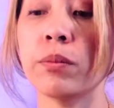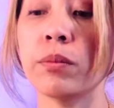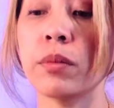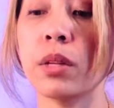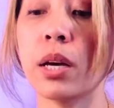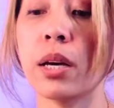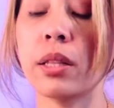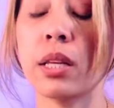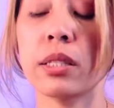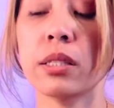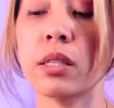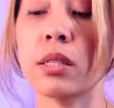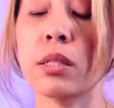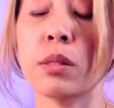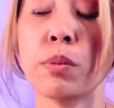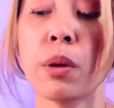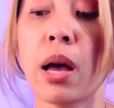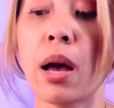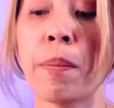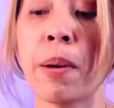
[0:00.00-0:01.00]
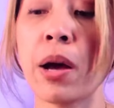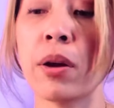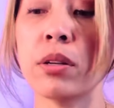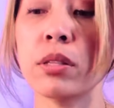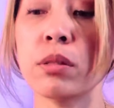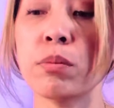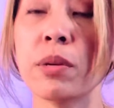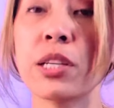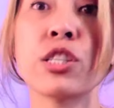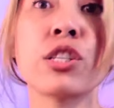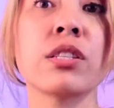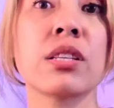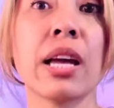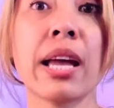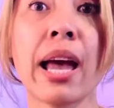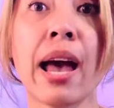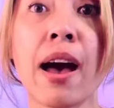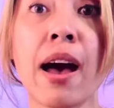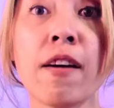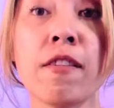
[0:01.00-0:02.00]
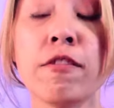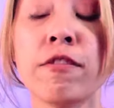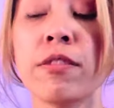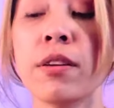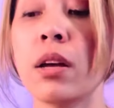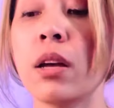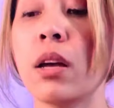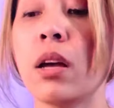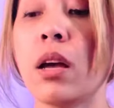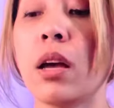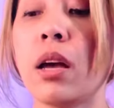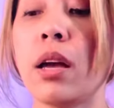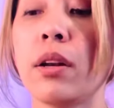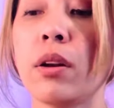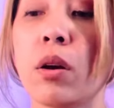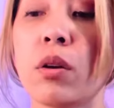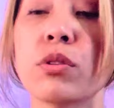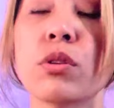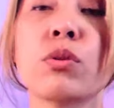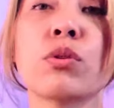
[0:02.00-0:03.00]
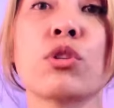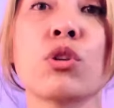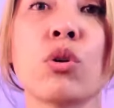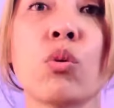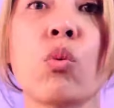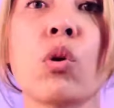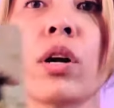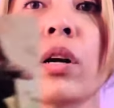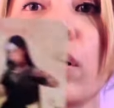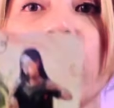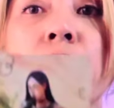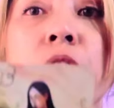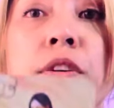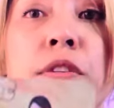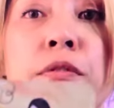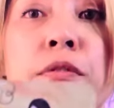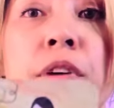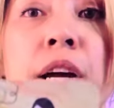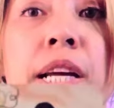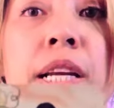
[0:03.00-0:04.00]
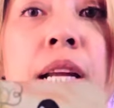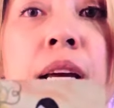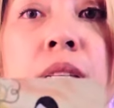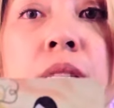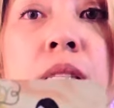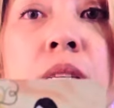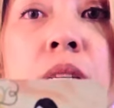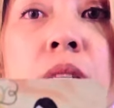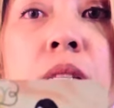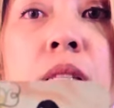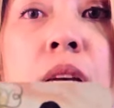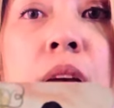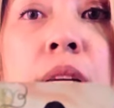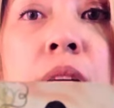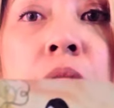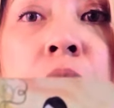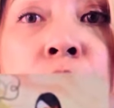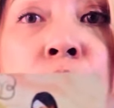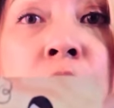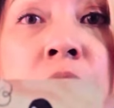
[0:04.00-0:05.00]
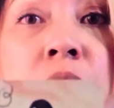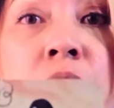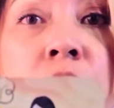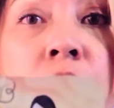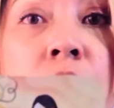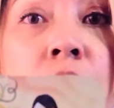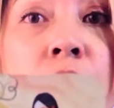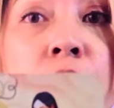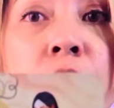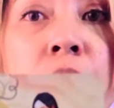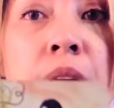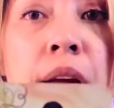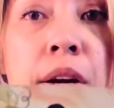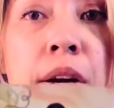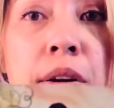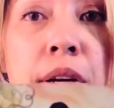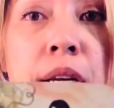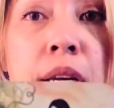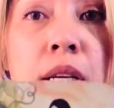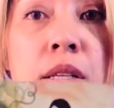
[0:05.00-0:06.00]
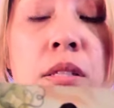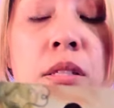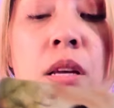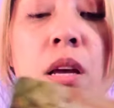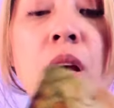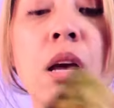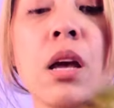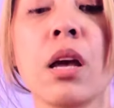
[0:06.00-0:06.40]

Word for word: Uh, that's as, about as much as I have, and also to work on their finances and invest in other areas.